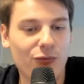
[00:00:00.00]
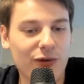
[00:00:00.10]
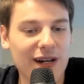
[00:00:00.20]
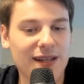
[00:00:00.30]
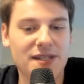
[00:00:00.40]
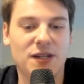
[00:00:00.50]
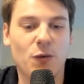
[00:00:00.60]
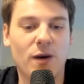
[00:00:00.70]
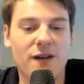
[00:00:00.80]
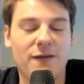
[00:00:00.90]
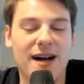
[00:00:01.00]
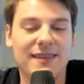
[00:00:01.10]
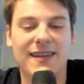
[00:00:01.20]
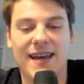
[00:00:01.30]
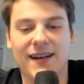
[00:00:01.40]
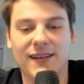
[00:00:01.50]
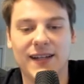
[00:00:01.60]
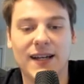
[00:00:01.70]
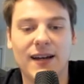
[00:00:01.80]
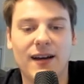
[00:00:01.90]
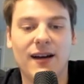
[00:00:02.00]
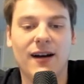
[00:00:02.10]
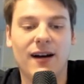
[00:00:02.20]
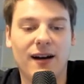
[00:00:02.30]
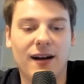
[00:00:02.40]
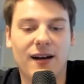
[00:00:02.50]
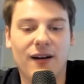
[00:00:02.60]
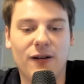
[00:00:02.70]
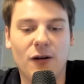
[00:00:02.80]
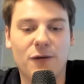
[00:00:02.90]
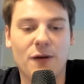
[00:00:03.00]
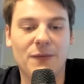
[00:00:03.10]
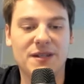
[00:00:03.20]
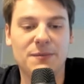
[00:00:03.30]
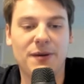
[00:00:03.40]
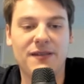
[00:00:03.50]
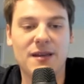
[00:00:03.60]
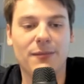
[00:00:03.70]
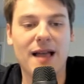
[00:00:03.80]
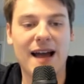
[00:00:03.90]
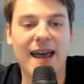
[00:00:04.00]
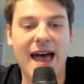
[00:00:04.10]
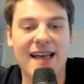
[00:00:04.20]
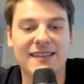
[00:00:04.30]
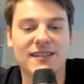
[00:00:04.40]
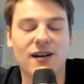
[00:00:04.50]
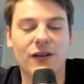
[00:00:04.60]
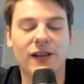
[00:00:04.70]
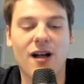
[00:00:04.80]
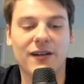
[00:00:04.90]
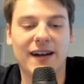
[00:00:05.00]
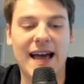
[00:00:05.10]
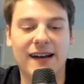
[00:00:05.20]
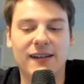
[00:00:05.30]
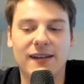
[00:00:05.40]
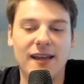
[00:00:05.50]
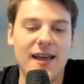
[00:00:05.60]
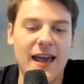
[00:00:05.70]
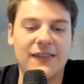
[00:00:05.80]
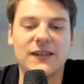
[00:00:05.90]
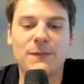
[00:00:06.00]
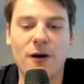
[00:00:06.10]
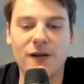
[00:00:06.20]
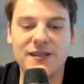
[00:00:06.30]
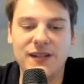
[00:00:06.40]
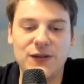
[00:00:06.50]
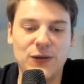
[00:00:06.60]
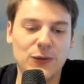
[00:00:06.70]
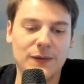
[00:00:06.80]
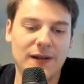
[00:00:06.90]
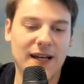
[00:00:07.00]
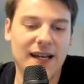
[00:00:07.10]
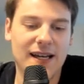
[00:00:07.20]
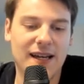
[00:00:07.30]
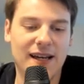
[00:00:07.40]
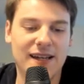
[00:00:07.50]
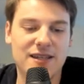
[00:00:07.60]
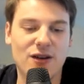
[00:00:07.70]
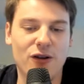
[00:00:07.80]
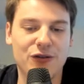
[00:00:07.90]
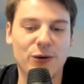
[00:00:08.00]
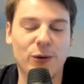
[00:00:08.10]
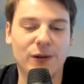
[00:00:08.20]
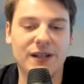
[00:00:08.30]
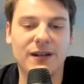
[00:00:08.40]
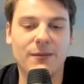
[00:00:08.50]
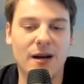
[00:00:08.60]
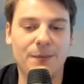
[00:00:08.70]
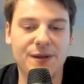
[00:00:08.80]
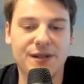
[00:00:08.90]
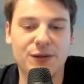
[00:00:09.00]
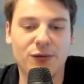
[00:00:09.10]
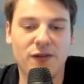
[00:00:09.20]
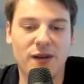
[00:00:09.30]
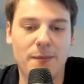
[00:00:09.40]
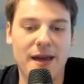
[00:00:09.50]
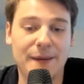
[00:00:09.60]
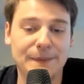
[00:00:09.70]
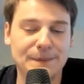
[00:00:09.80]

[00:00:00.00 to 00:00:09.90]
realistic way of untangling uh, from this pin that black has on the long diagonal. And this pawn on c2 uh, is also holding my pieces sort of at bay.